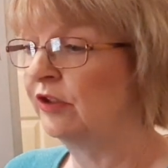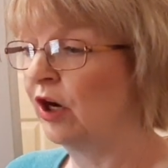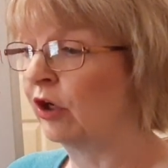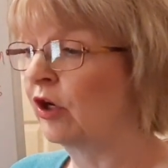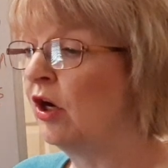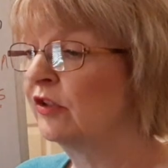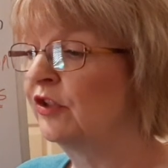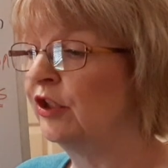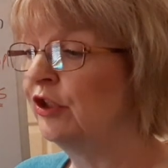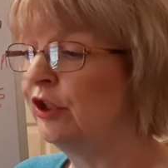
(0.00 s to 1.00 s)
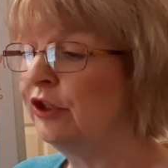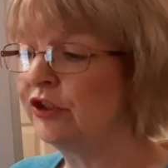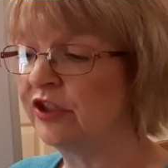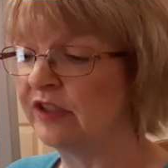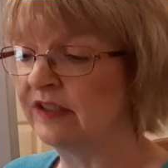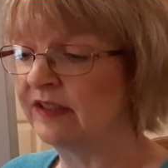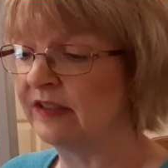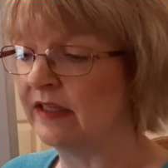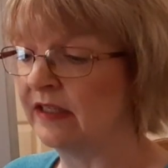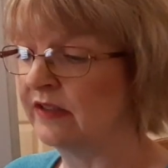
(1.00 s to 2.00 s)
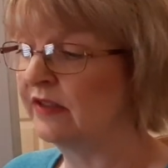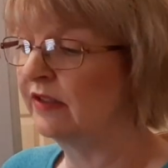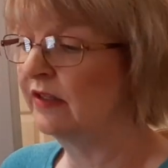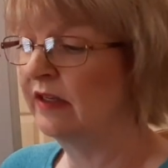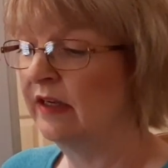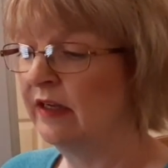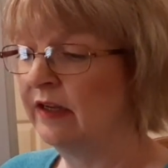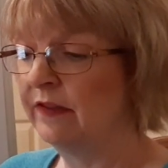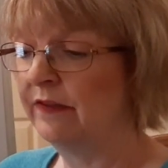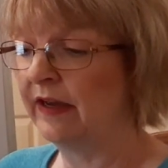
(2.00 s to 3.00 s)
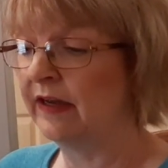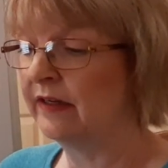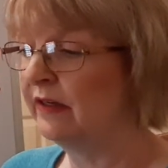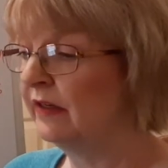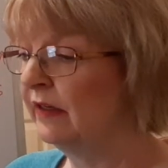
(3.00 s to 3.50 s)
Our Constitution says that